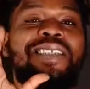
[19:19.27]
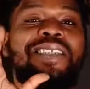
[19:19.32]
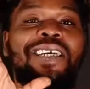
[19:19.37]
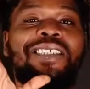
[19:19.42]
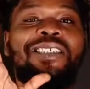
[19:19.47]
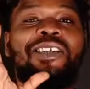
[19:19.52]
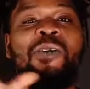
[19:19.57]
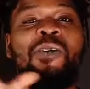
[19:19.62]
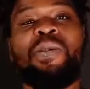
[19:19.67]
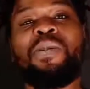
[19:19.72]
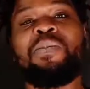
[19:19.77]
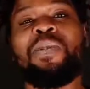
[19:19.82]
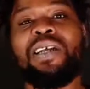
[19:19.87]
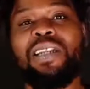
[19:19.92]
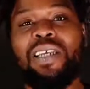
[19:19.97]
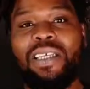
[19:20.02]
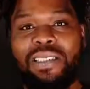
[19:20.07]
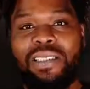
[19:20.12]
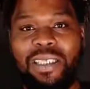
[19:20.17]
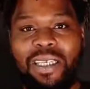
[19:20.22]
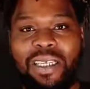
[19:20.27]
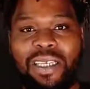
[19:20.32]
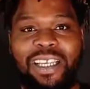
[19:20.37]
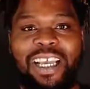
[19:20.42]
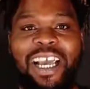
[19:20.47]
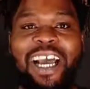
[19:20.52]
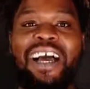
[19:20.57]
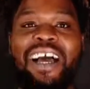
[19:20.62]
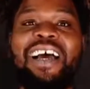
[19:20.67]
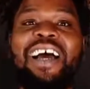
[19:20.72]
That's gonna be my next thing.
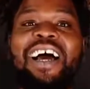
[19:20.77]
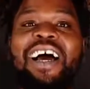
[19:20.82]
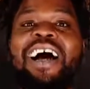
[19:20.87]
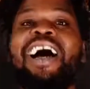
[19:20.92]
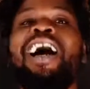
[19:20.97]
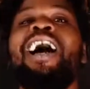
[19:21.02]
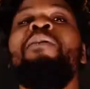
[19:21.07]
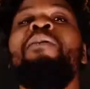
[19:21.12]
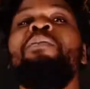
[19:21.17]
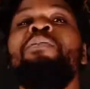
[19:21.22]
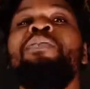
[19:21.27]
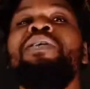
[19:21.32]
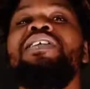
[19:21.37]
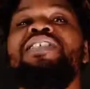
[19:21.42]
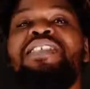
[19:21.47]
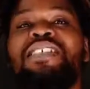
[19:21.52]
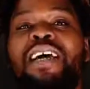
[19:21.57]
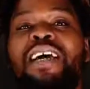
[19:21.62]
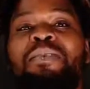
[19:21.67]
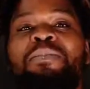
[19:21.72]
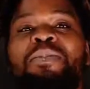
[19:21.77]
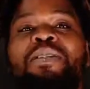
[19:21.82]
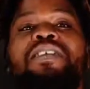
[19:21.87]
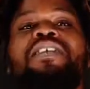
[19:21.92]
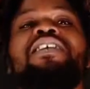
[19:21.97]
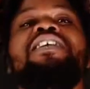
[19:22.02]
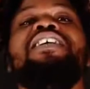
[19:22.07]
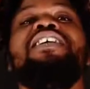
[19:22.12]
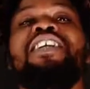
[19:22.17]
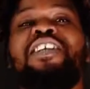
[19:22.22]
I'm gonna be a
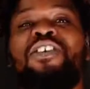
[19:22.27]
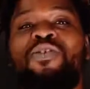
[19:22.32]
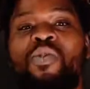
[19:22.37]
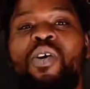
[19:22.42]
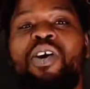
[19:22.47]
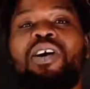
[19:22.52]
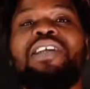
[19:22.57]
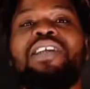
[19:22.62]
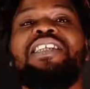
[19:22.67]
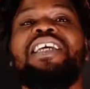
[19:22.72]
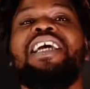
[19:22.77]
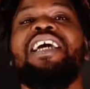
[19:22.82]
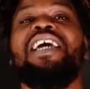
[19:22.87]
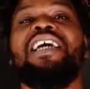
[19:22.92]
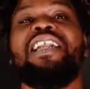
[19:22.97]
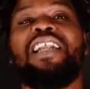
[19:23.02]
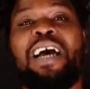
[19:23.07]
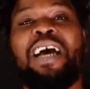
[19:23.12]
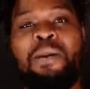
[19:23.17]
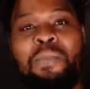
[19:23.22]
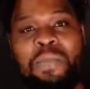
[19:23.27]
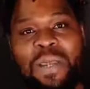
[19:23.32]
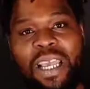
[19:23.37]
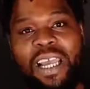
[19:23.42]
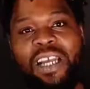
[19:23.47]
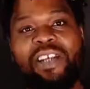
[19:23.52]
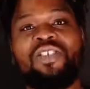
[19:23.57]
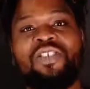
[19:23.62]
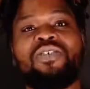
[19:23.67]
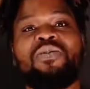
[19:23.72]
zombie in The Walking Dead. I'm gonna
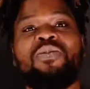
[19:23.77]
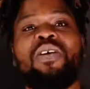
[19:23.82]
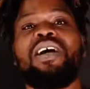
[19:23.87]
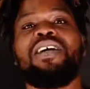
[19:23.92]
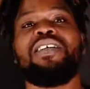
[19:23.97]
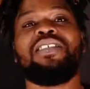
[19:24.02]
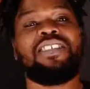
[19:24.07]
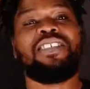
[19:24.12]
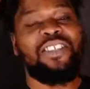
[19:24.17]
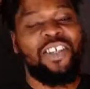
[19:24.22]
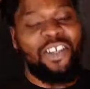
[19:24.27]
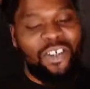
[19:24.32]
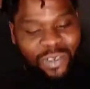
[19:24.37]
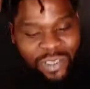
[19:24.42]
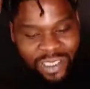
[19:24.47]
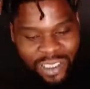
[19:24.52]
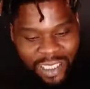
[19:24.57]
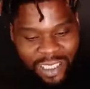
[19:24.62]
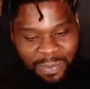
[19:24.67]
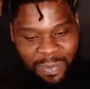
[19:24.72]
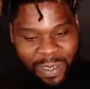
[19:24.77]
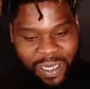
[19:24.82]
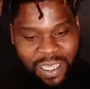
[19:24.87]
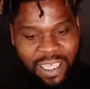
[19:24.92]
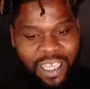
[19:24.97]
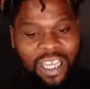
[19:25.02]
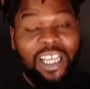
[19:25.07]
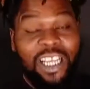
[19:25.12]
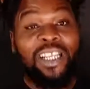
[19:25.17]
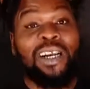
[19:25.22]
be an extra watch. Y'all gonna see
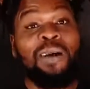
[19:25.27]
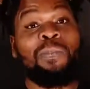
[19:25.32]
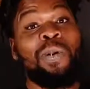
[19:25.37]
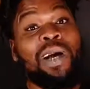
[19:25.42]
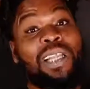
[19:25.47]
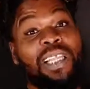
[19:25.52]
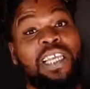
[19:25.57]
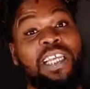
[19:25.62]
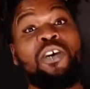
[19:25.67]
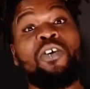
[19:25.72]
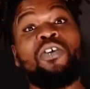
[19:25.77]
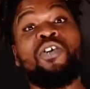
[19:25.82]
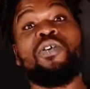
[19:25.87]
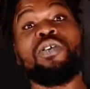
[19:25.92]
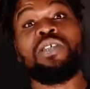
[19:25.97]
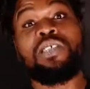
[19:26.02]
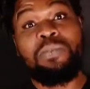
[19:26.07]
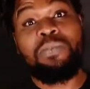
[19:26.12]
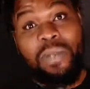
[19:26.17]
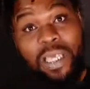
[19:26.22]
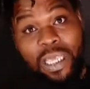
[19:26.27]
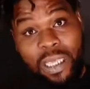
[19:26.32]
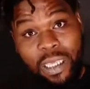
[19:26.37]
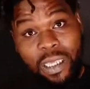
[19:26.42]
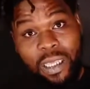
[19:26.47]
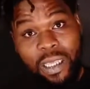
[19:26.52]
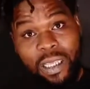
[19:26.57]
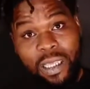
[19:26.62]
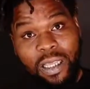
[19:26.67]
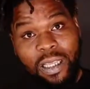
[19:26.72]
me. Y'all probably ain't gonna know it's
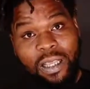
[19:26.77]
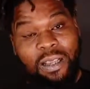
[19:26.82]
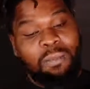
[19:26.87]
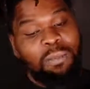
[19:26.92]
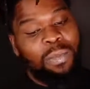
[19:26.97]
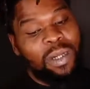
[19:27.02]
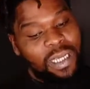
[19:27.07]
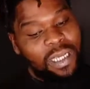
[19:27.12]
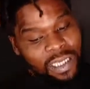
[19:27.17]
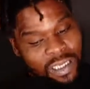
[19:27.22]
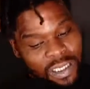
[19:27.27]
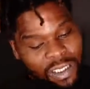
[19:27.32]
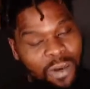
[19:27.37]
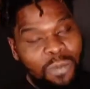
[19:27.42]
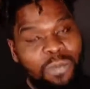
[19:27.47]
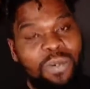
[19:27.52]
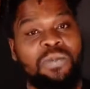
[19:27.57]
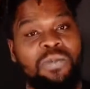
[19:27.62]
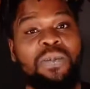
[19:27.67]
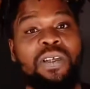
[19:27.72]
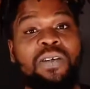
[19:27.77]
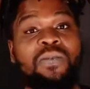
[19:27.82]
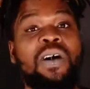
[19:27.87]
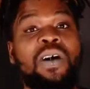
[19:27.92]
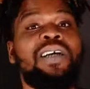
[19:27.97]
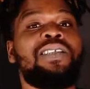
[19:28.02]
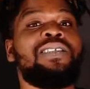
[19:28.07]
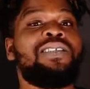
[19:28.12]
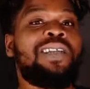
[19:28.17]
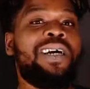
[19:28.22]
me, but it's gonna be me
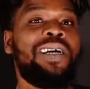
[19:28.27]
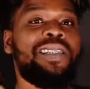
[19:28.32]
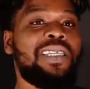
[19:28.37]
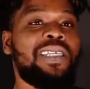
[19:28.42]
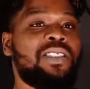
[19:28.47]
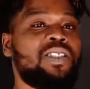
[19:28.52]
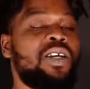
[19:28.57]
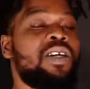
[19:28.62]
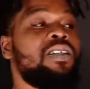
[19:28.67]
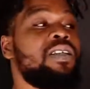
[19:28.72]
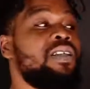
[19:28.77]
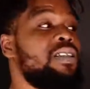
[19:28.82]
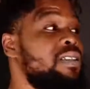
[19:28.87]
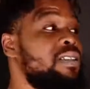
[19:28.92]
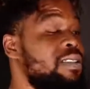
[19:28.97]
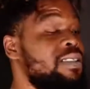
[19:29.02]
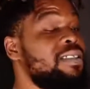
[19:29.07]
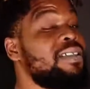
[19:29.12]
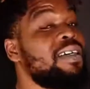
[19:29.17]
watching. I'll let y'all know.